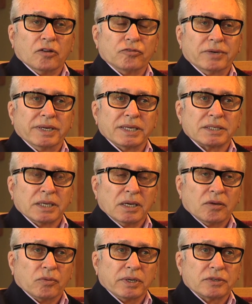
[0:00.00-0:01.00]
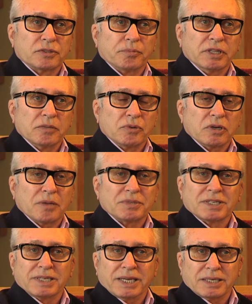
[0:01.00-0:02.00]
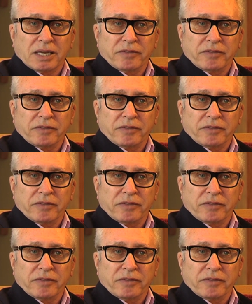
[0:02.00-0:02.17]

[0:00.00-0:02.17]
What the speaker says: Right. Well, to bring the book up to date,